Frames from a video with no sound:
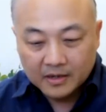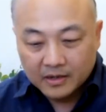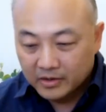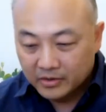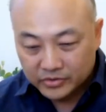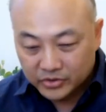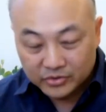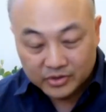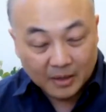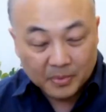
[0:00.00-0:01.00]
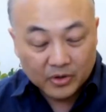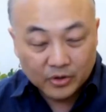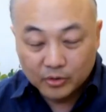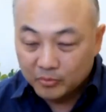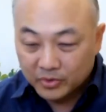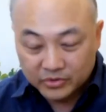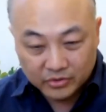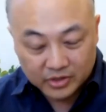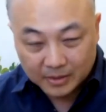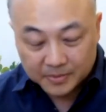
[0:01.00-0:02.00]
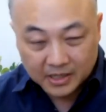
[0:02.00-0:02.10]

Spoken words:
you know, a certain type of home with certain types of